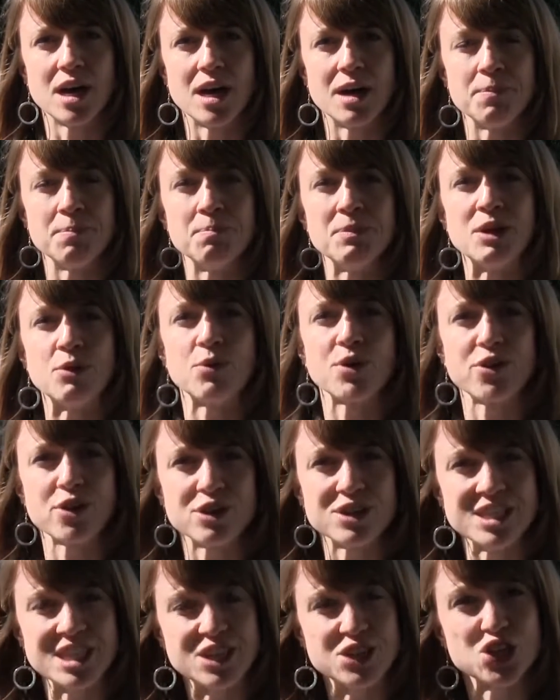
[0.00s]
meet with
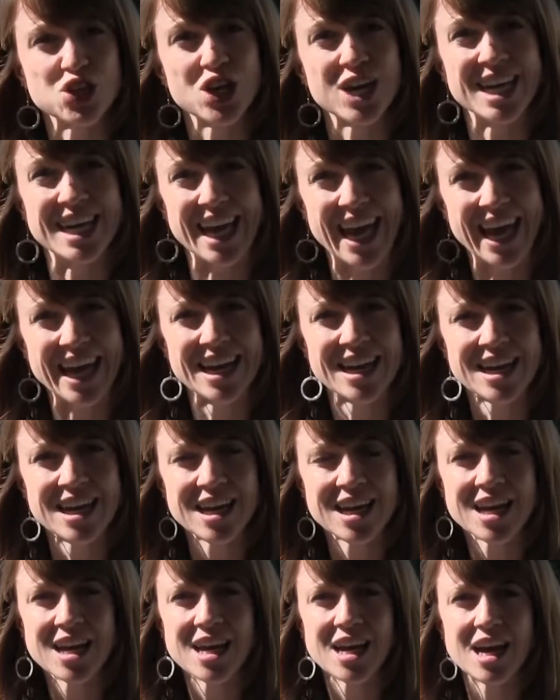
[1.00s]
her teacher again
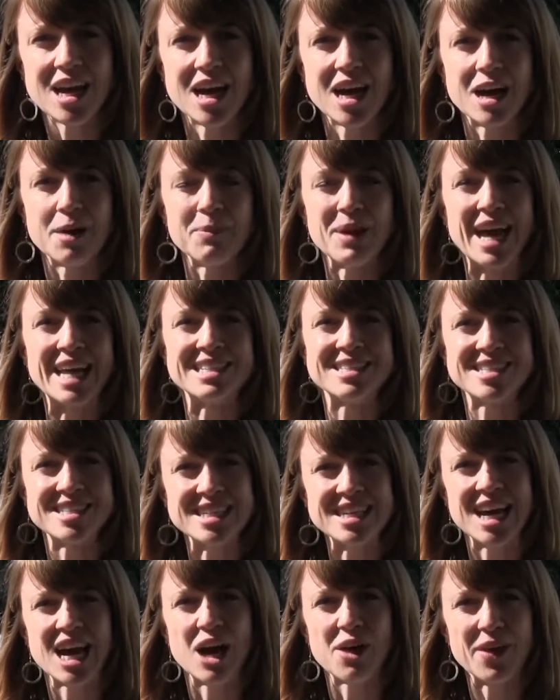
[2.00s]
and
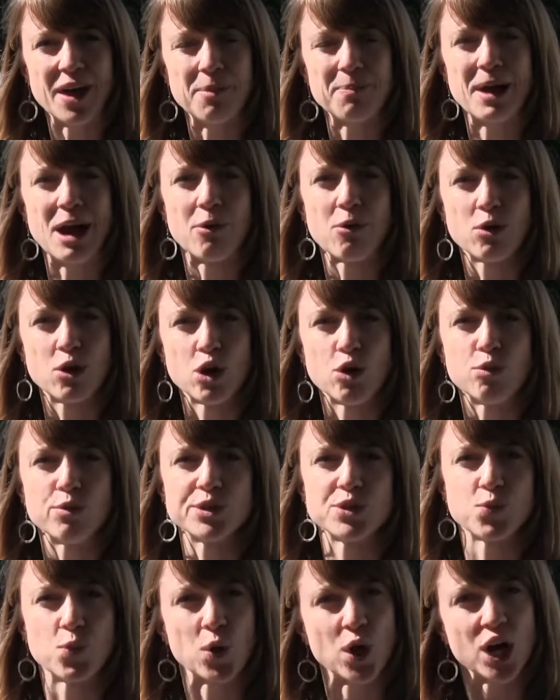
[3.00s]
see how that power goal
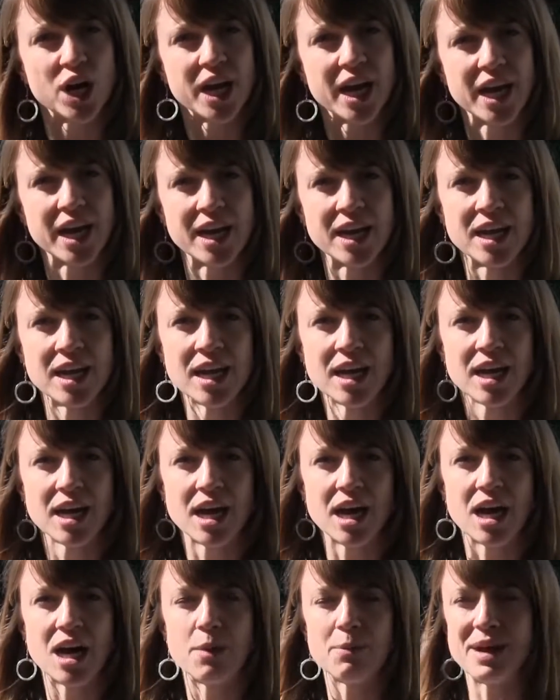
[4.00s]
was working.
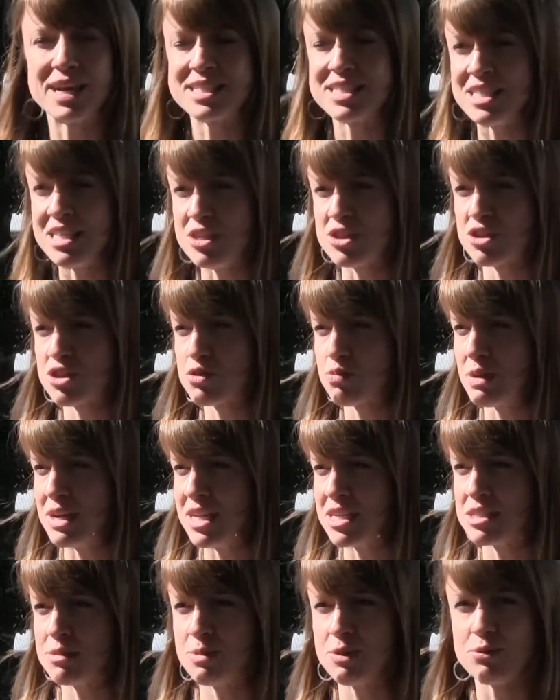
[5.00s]
As teachers, we
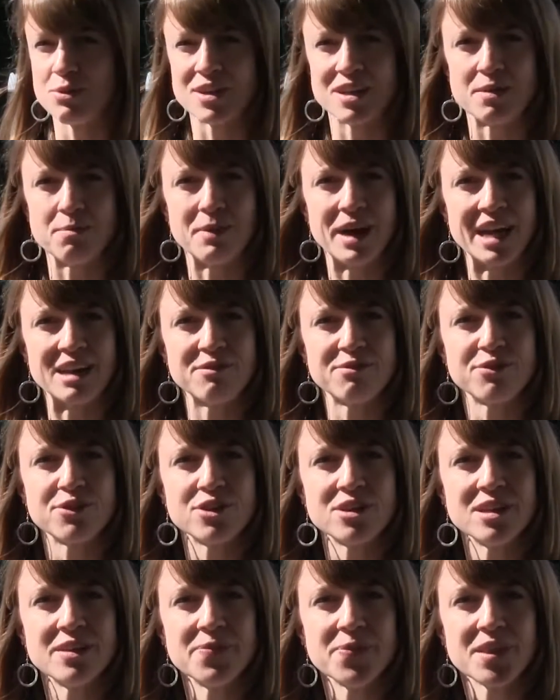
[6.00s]
need to be really
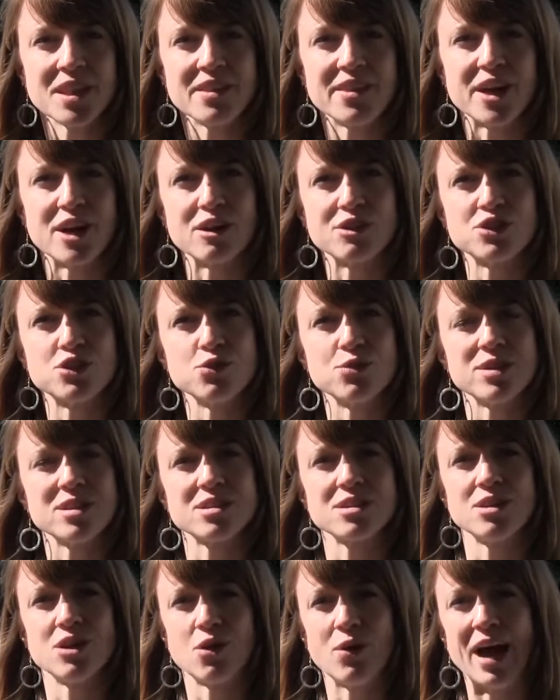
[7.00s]
mindful that our
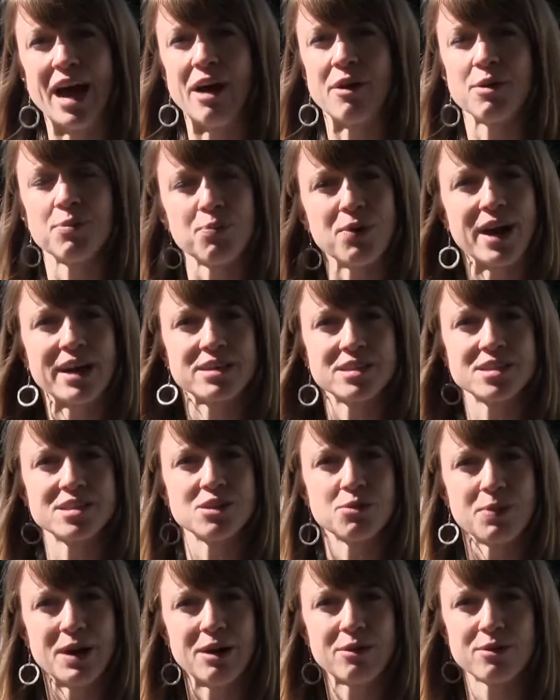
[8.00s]
students know how to practice
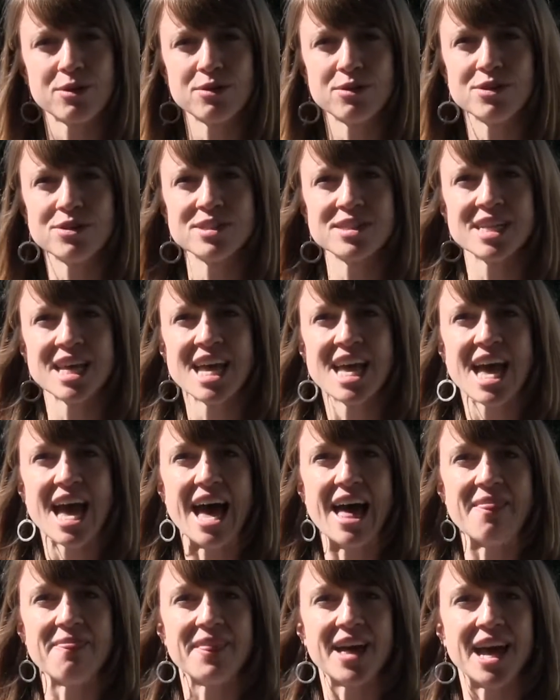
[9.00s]
their power goals,
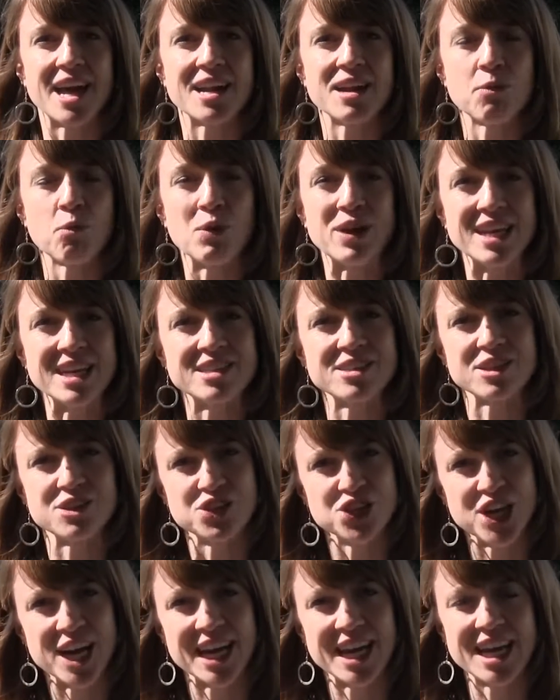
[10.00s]
and that we need to
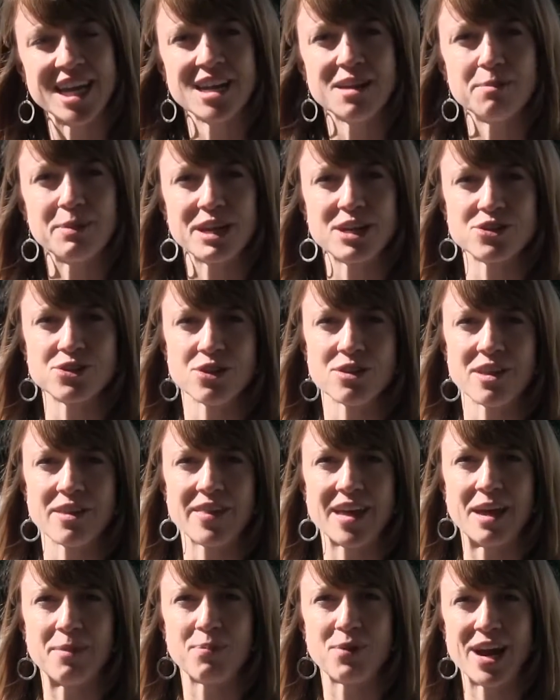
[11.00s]
check in and make sure that
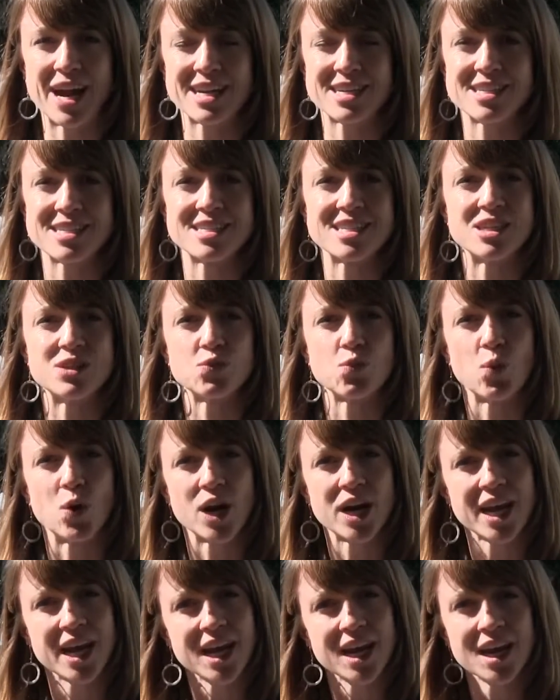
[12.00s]
that practice is
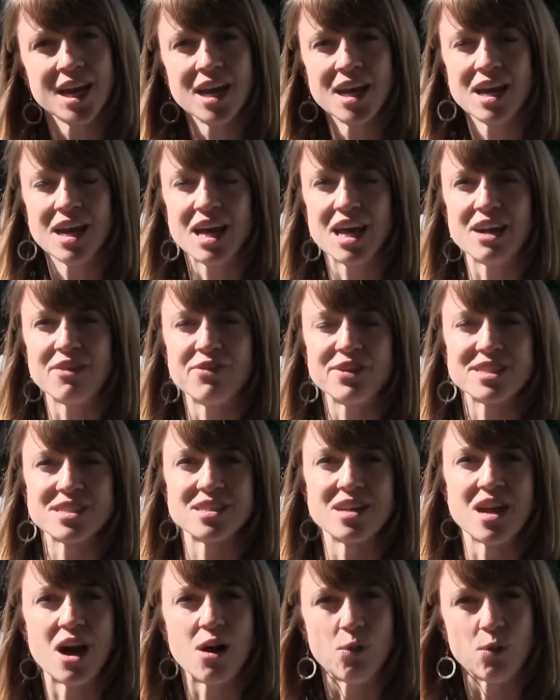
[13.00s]
working. And if
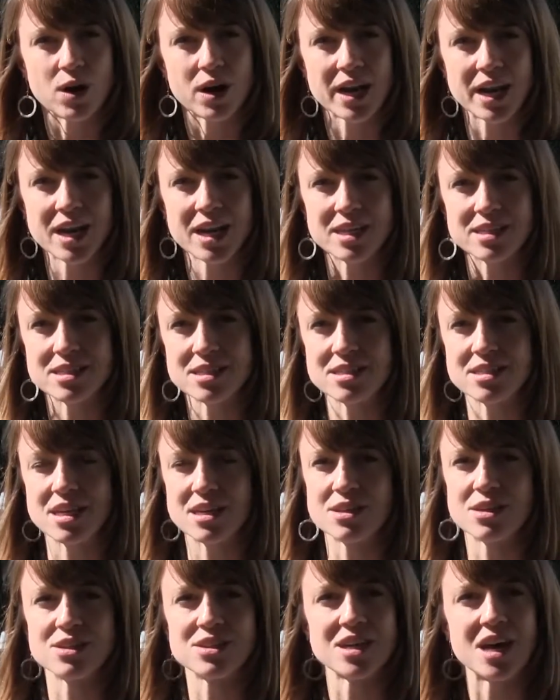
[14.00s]
it's not working, it's a
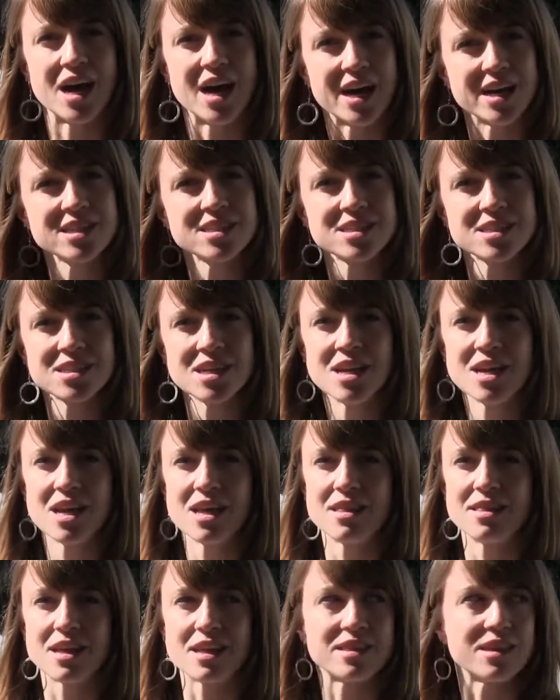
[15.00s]
signal to us
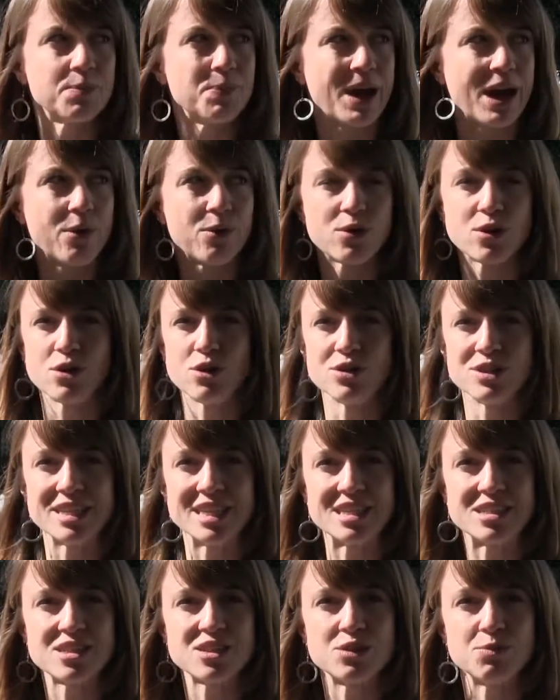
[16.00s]
that the power goal
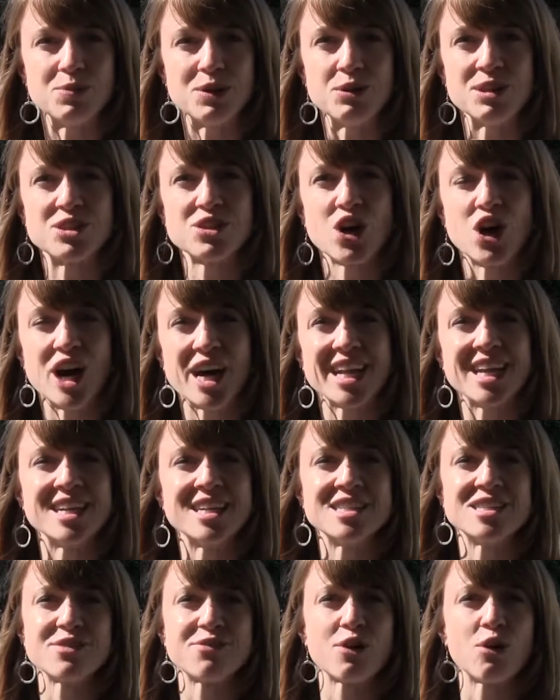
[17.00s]
needs to be taught in
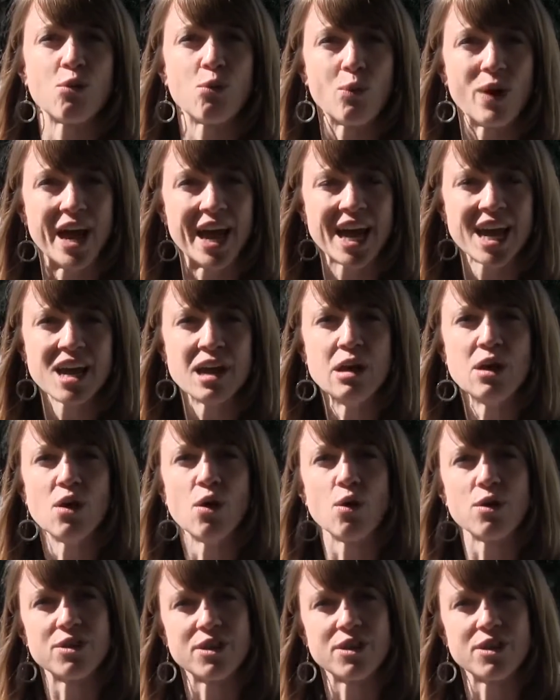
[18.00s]
a different way, or